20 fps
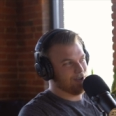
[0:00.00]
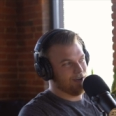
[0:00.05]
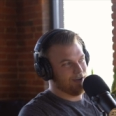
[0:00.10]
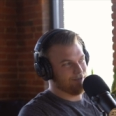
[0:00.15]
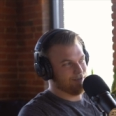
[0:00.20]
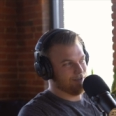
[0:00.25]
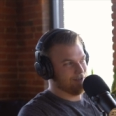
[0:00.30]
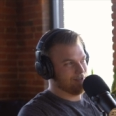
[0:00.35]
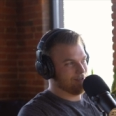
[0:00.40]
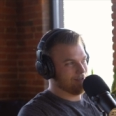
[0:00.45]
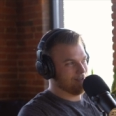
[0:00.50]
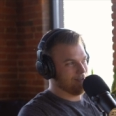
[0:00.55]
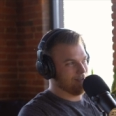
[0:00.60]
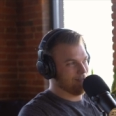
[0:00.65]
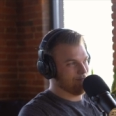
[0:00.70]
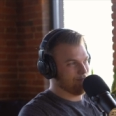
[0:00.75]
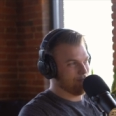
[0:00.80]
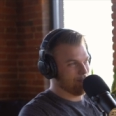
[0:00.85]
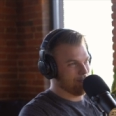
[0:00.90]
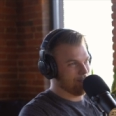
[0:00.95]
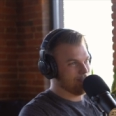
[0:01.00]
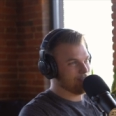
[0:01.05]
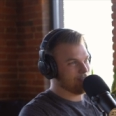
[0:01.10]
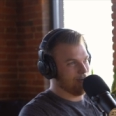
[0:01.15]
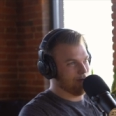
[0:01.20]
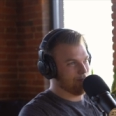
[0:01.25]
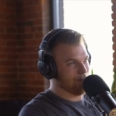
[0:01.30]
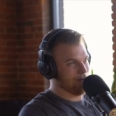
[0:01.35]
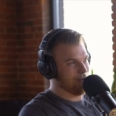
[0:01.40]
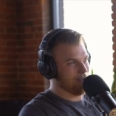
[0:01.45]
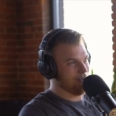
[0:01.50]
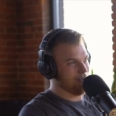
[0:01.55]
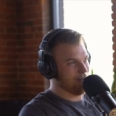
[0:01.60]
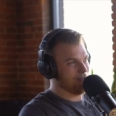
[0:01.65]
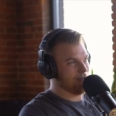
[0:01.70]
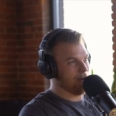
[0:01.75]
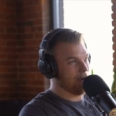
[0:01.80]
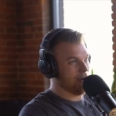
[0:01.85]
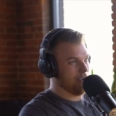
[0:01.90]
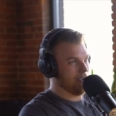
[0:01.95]
office and for this company
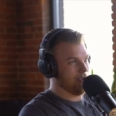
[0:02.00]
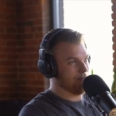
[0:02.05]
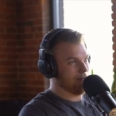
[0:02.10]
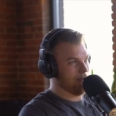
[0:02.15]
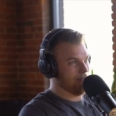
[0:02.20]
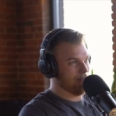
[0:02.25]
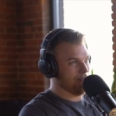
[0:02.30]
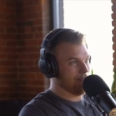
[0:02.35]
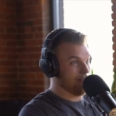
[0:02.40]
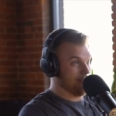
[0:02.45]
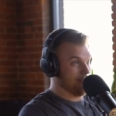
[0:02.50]
talking about